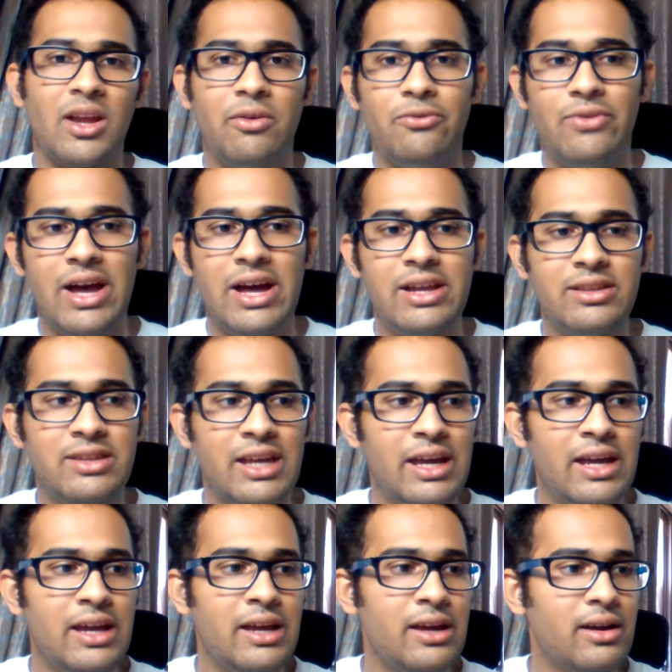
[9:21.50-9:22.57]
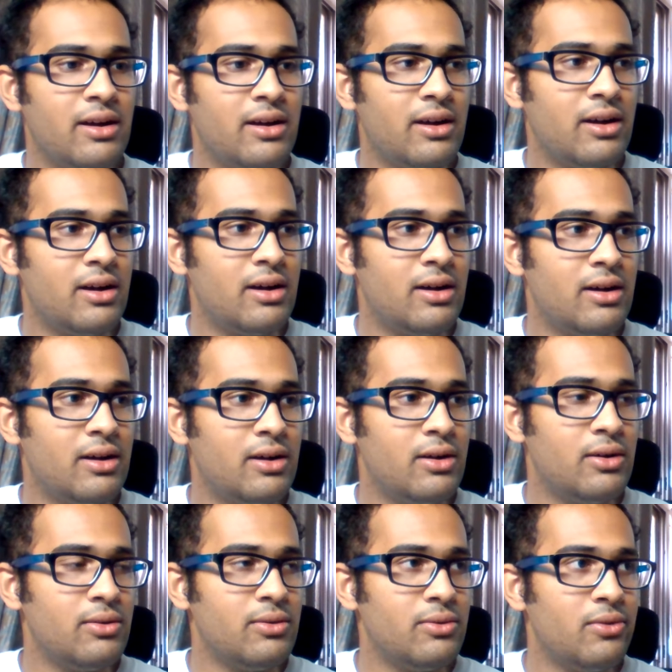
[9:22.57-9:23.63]
where they
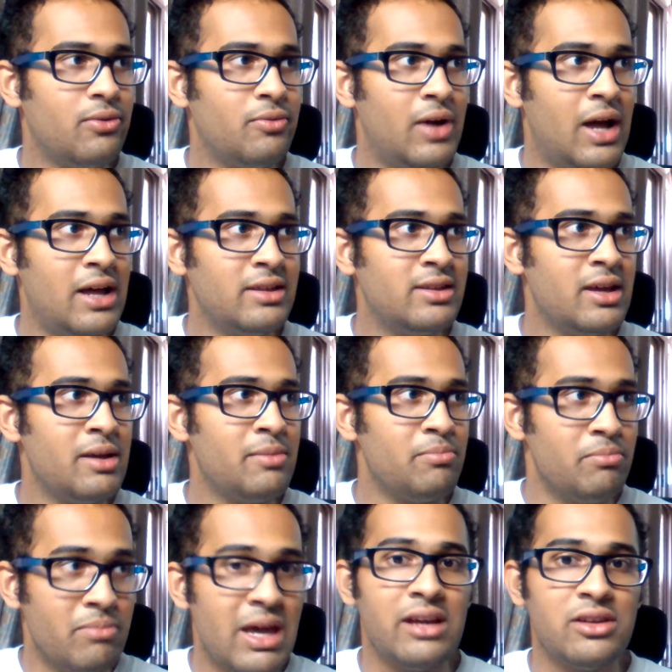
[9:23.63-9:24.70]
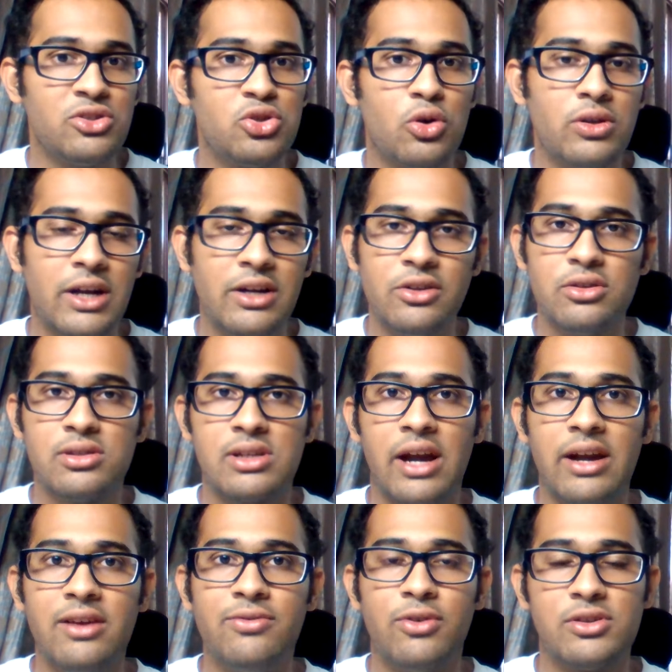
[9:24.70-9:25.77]
where they make sure that you
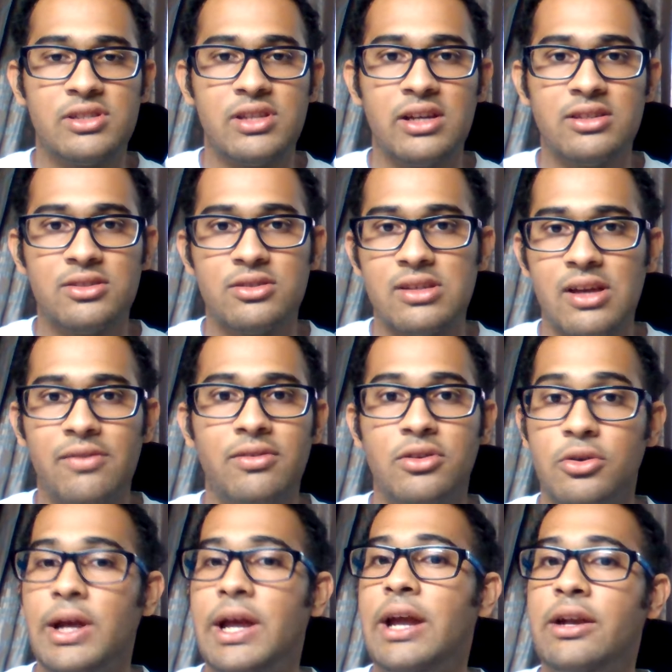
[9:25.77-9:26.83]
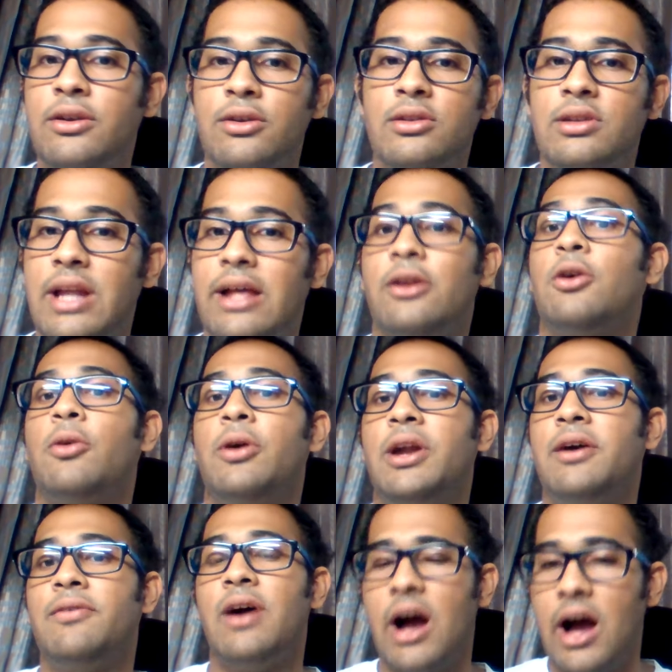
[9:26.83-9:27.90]
study for 6 to 7 to 8 to 10 or
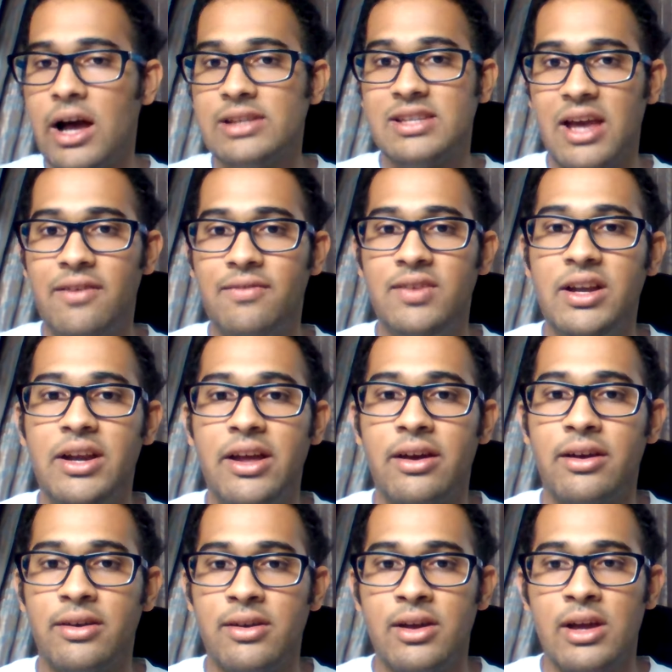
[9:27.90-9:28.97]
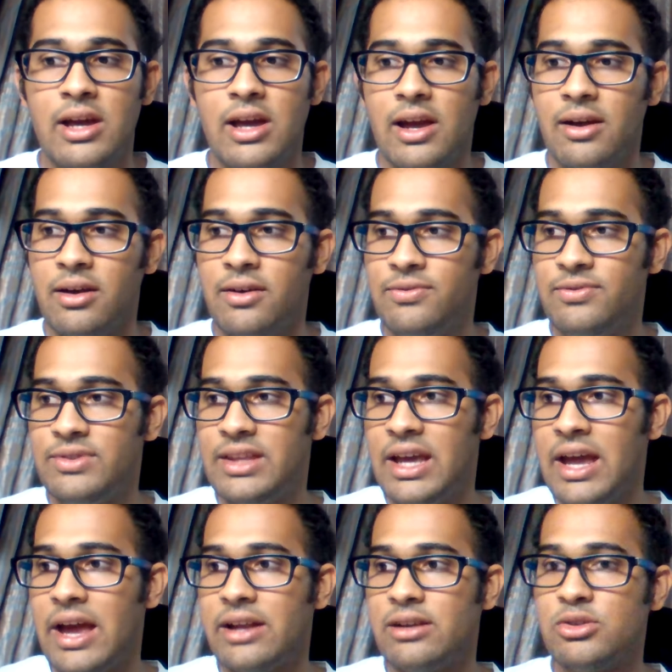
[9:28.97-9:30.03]
whatever hours every day. If
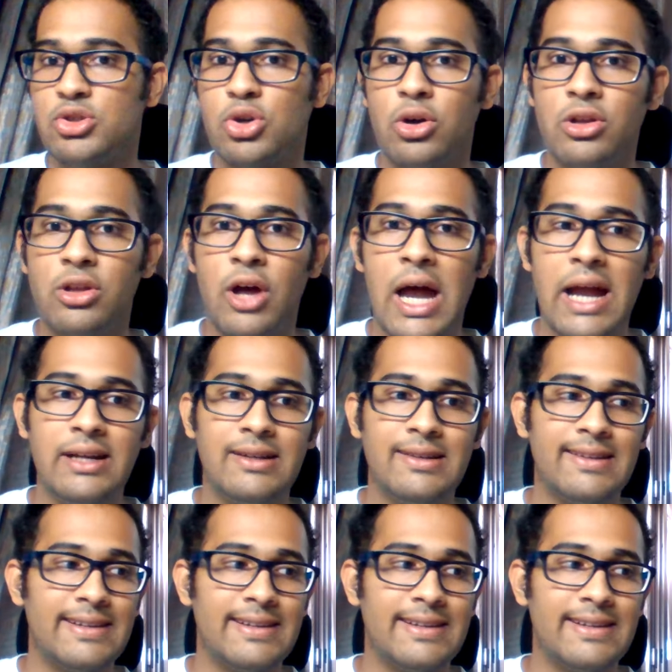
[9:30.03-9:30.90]
they ensure that,